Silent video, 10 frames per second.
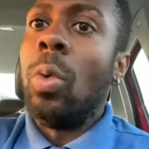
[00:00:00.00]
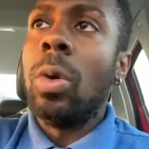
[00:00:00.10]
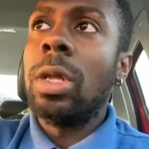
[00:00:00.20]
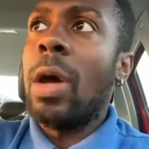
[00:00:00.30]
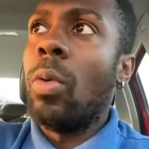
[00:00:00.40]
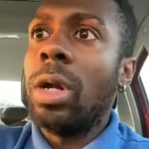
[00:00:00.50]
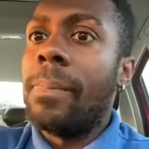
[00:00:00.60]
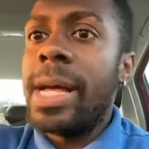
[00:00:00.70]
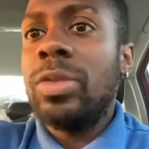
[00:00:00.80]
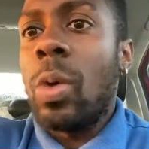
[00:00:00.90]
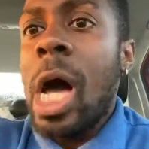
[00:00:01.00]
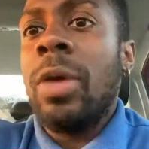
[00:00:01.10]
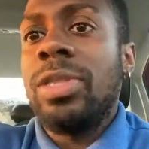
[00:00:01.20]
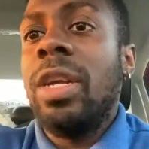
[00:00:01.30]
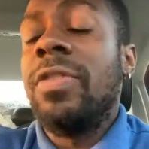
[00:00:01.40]
Like, one of the best wide
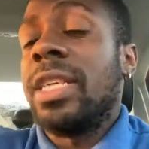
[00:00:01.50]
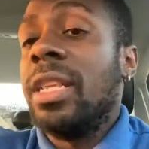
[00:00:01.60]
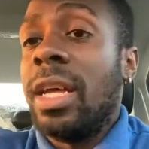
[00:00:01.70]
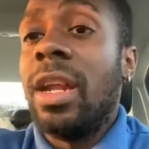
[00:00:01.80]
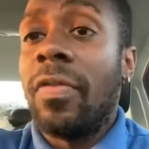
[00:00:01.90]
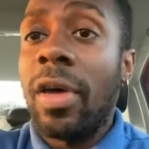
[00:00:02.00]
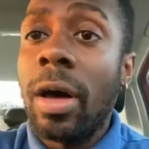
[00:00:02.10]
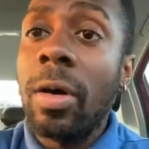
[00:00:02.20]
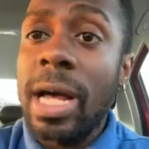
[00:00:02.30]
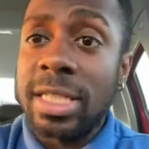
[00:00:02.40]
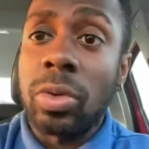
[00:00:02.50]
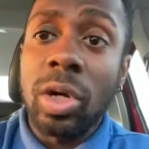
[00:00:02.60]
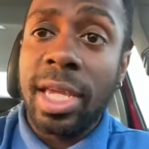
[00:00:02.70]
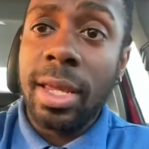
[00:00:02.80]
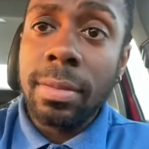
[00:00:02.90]
receivers in the NFL as a
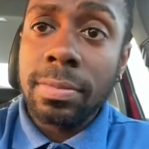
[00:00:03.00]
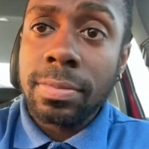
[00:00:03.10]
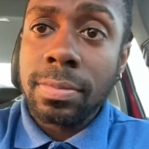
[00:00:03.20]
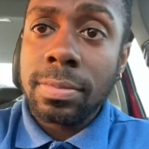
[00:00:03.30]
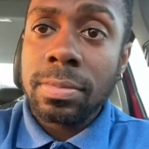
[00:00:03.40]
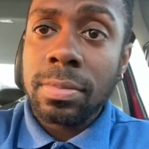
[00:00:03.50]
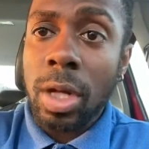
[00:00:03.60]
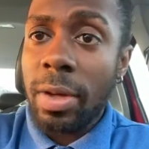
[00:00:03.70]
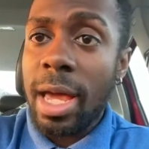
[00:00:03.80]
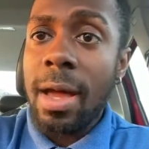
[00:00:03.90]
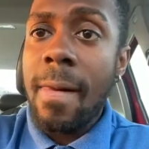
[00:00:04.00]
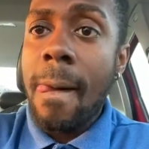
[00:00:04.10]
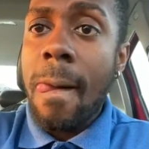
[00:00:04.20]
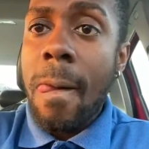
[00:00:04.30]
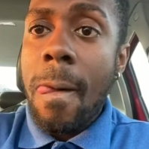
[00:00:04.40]
rookie. Okay?
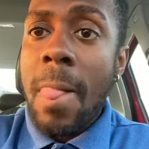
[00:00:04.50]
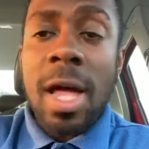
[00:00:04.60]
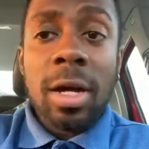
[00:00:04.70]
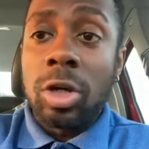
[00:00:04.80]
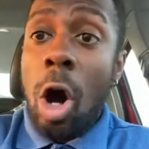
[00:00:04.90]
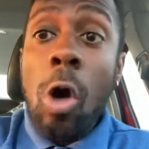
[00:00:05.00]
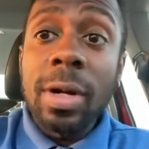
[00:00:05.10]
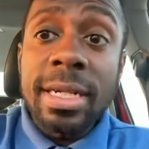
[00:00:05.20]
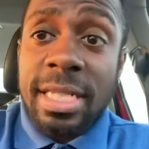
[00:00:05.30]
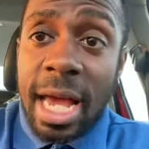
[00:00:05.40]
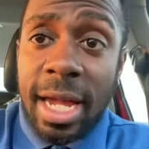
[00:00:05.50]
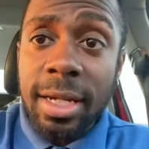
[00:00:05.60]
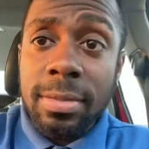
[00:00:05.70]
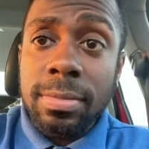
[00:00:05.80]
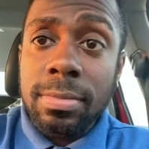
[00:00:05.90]
Golden Tate.
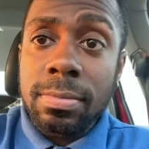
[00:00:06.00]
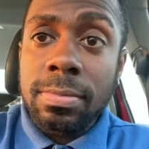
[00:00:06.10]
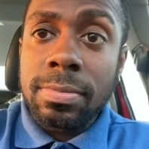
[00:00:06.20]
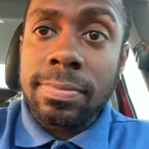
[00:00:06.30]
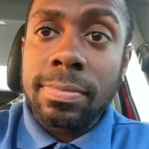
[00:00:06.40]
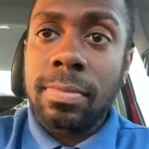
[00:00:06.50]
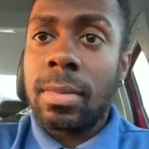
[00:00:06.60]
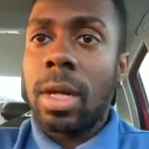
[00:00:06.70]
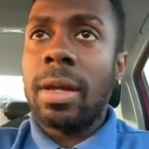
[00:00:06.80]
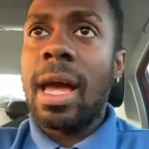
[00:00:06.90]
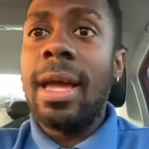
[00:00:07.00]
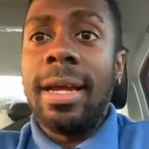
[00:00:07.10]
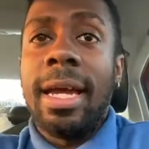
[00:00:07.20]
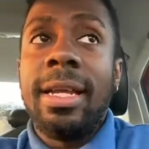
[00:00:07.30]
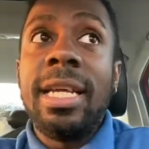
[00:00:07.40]
Okay?
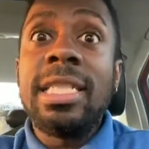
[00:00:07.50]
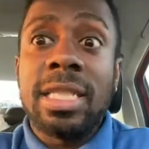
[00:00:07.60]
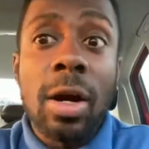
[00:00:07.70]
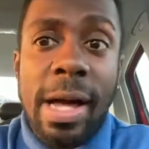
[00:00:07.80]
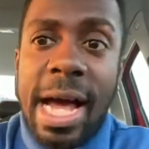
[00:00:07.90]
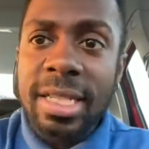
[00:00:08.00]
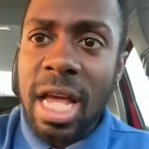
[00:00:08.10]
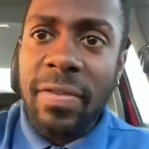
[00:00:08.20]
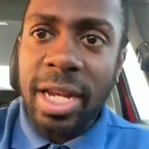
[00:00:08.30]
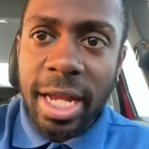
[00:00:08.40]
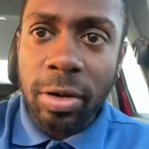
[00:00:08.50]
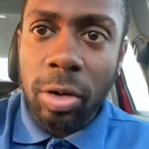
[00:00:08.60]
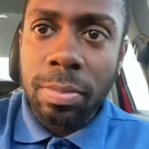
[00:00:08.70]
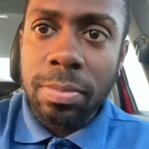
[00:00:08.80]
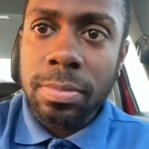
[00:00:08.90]
And he still has Evan
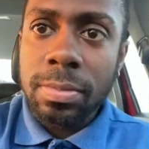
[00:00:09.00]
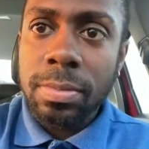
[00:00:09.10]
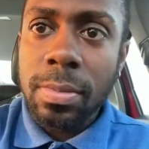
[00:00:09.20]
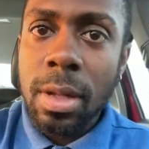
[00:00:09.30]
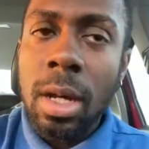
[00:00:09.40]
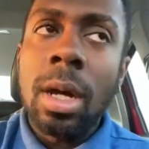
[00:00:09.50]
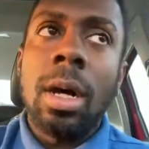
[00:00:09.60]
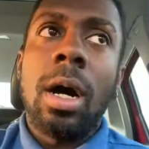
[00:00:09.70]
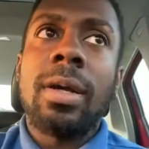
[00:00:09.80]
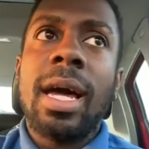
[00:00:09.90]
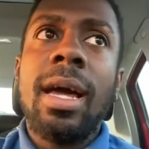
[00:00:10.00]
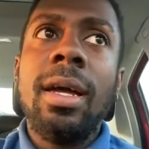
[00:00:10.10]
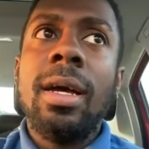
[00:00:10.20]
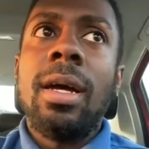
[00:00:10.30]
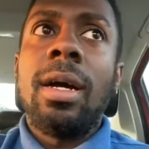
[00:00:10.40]
Ingram. Okay?
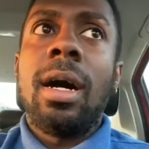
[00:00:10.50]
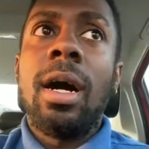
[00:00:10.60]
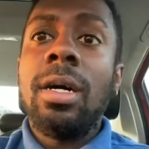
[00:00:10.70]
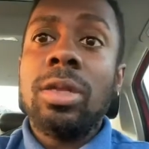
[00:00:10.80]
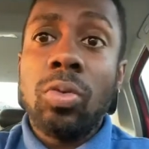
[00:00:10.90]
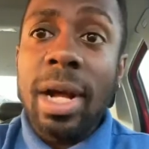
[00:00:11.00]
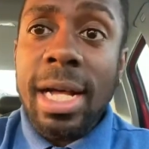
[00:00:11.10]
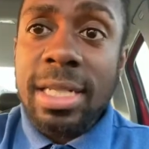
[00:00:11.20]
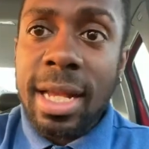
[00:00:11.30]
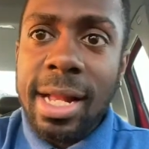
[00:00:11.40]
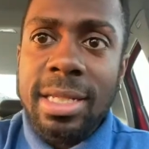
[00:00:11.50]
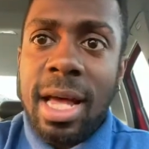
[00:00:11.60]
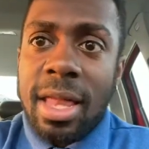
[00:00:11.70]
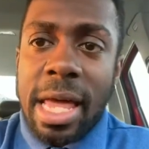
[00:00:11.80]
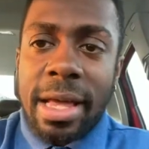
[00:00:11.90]
The Redskins,
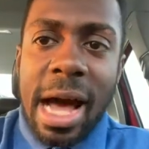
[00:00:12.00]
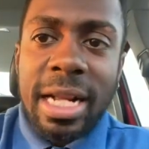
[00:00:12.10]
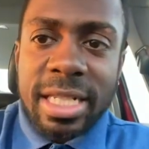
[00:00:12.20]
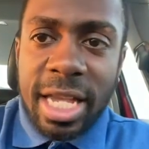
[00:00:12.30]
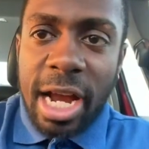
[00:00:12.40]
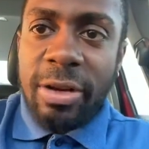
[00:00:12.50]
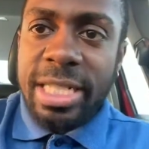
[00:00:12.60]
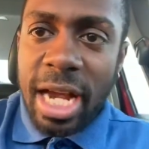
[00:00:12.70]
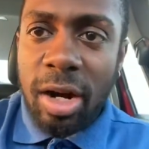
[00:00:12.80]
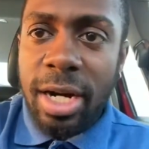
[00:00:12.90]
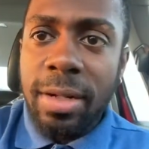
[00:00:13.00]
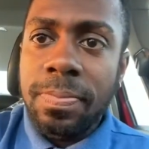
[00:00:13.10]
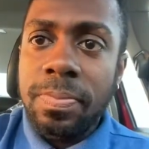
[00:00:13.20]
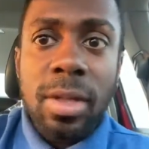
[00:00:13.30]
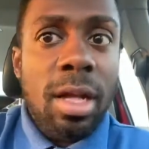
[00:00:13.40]
they got Scary Terry.
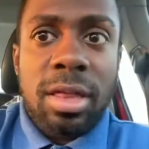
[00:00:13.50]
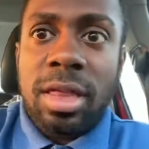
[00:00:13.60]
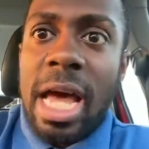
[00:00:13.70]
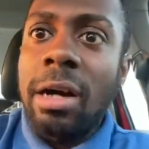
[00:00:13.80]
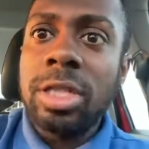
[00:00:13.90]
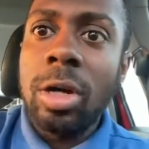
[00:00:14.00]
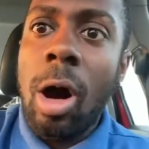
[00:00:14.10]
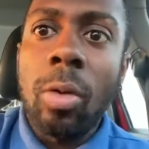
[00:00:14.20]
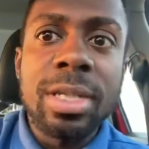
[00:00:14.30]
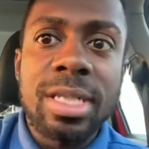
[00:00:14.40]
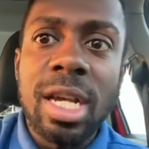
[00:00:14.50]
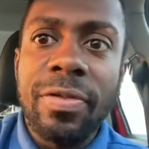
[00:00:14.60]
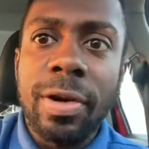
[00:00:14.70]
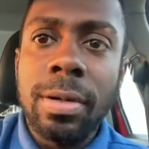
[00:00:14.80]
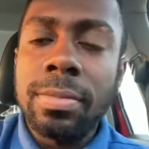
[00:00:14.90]
1,000-yard
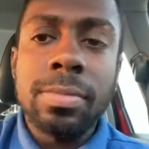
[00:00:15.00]
receiver.